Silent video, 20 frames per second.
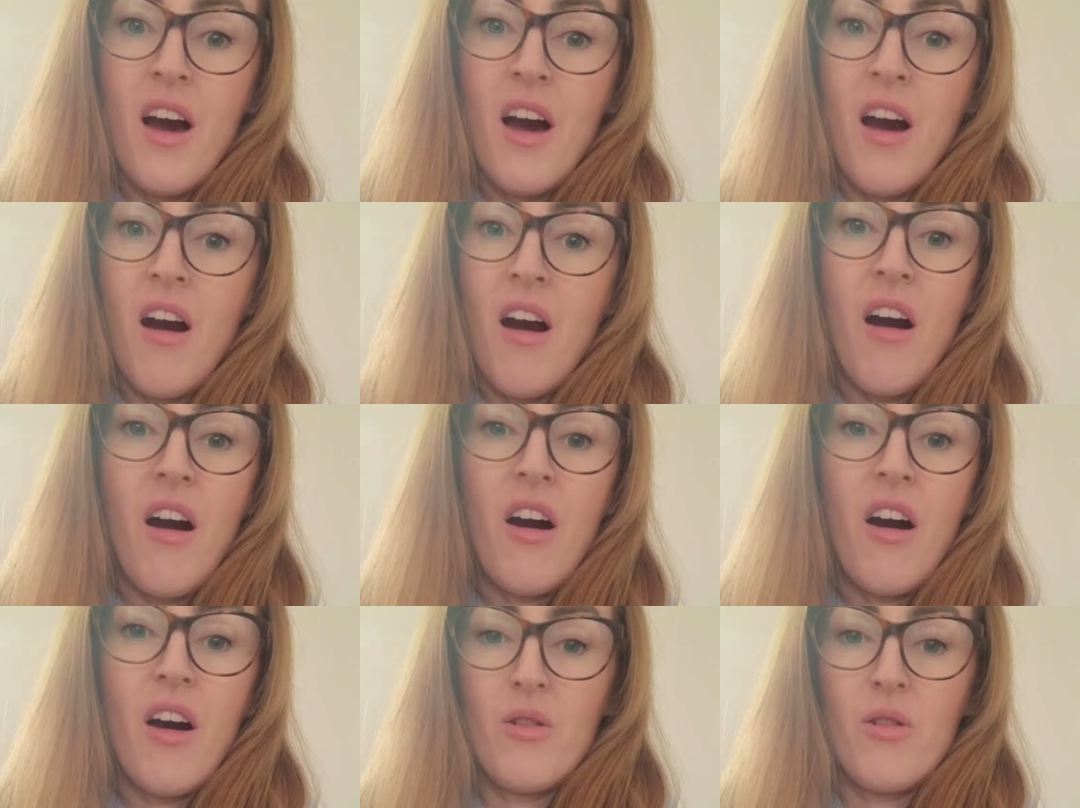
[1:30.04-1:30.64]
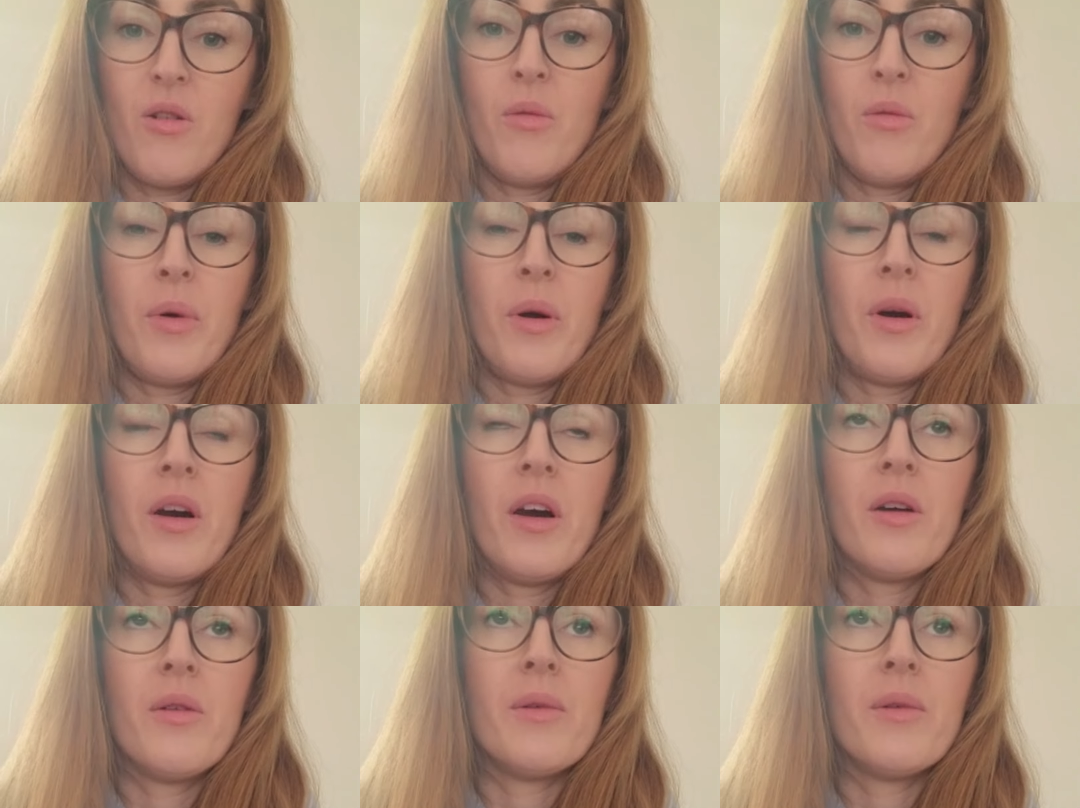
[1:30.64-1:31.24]
all up.
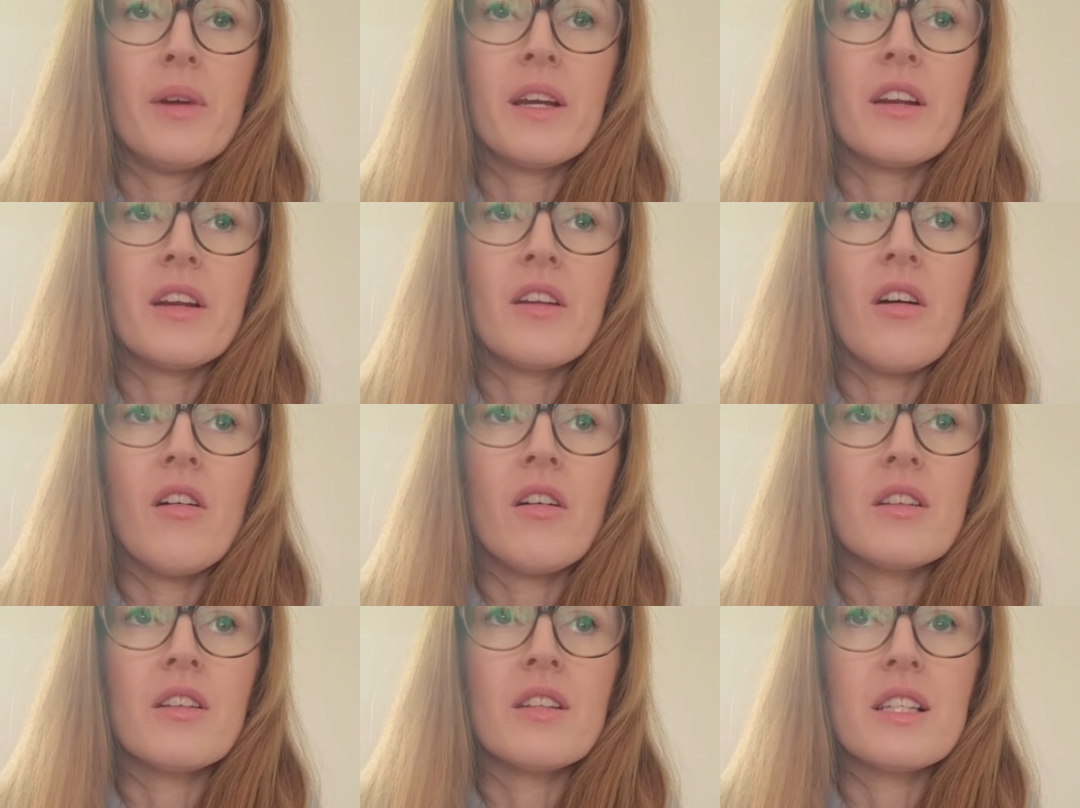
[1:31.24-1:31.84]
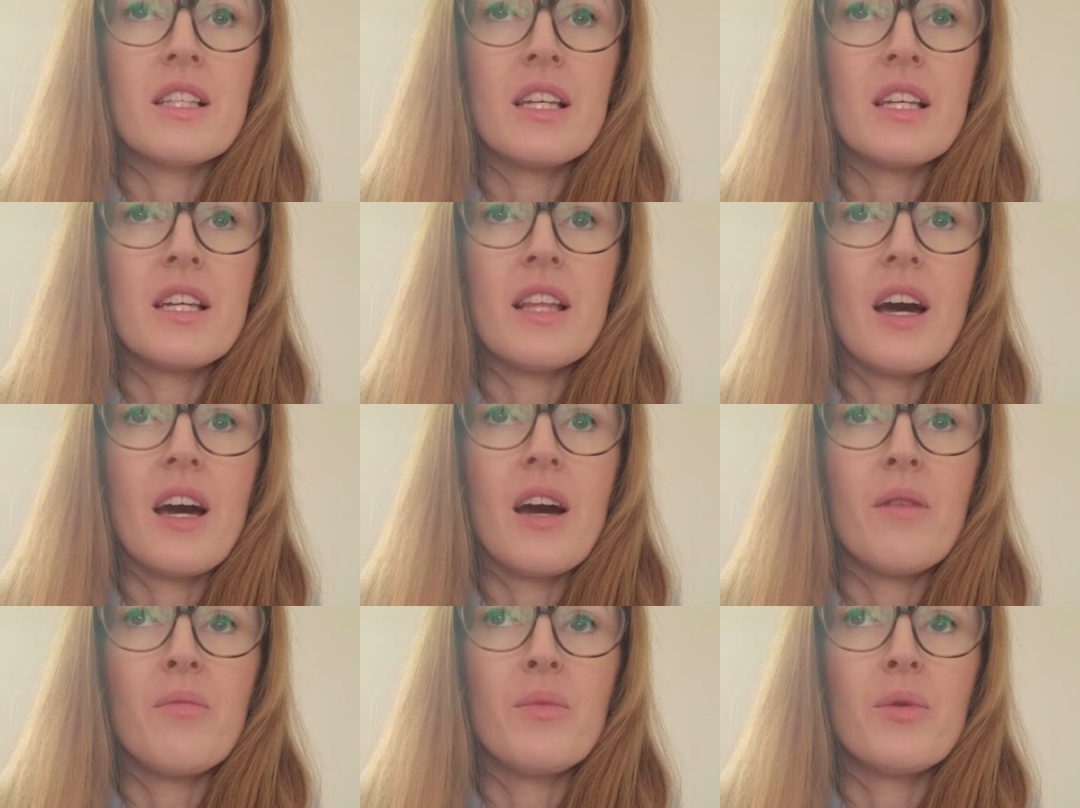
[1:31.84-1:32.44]
We can all see
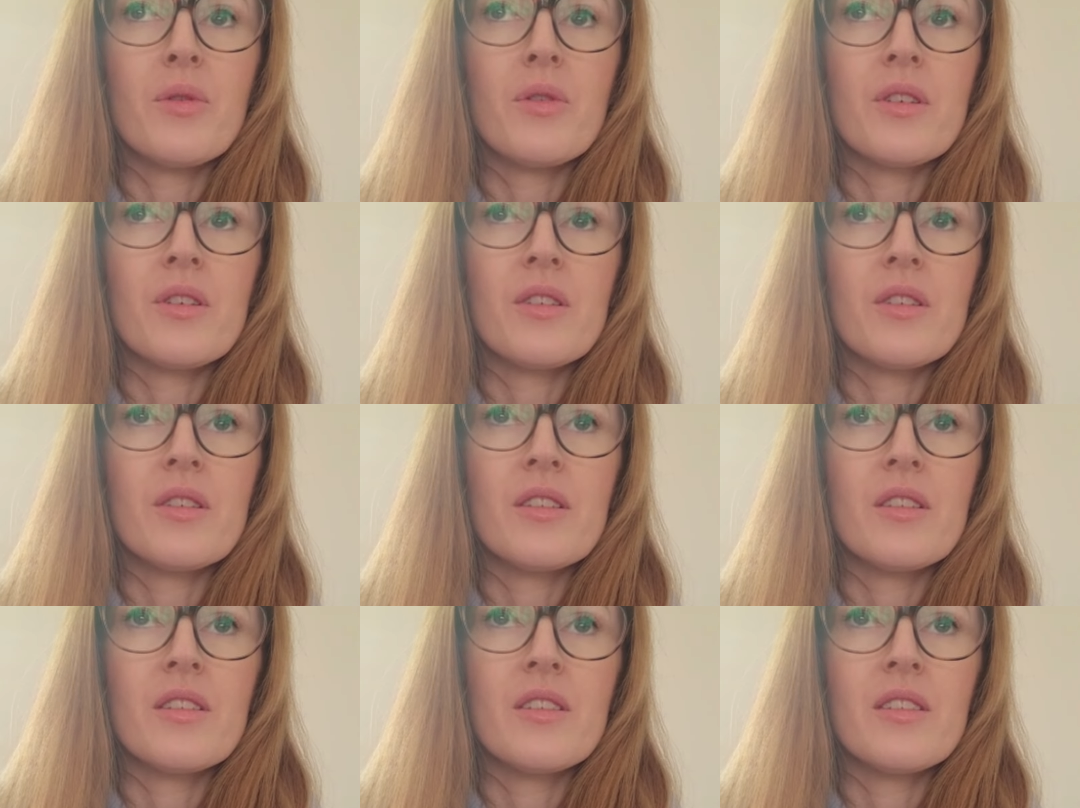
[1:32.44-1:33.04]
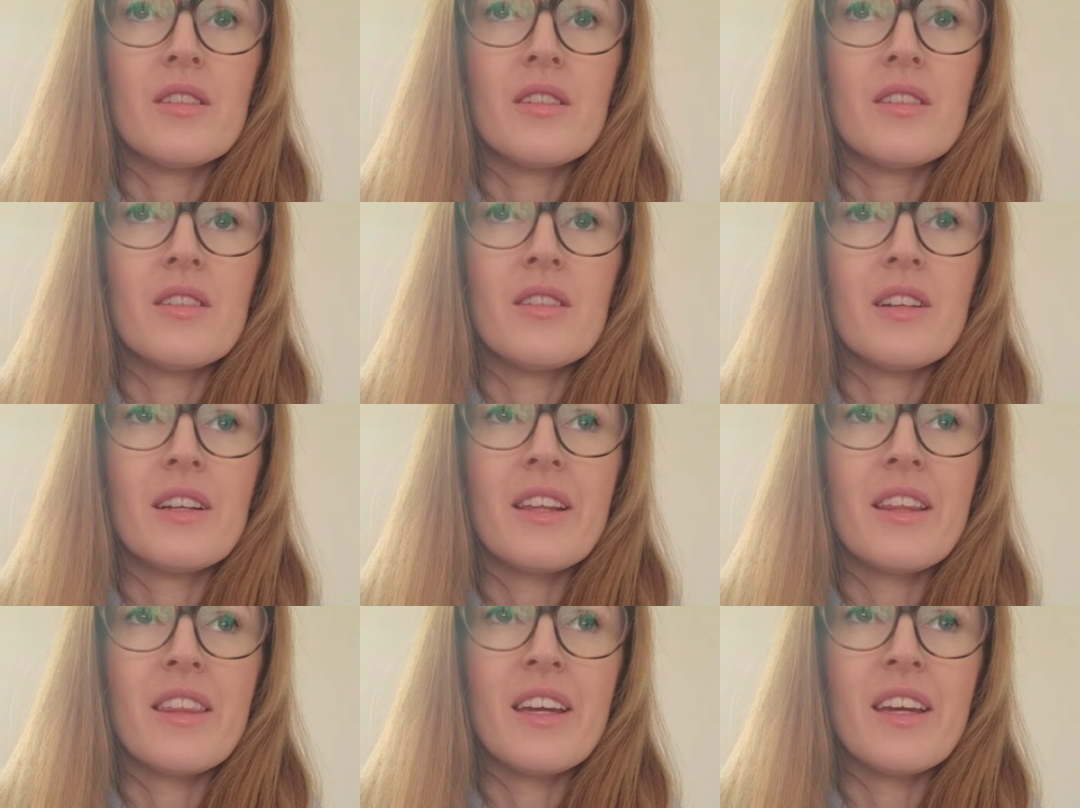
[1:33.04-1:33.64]
that. But
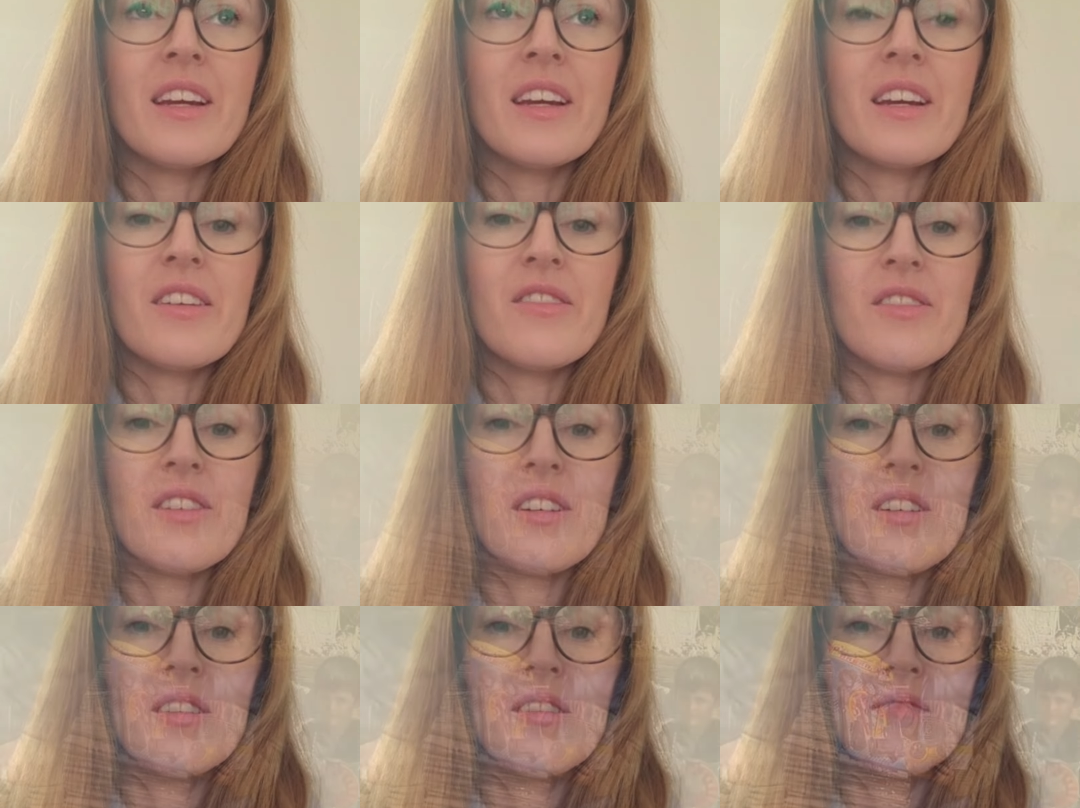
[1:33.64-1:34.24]
like, think of it.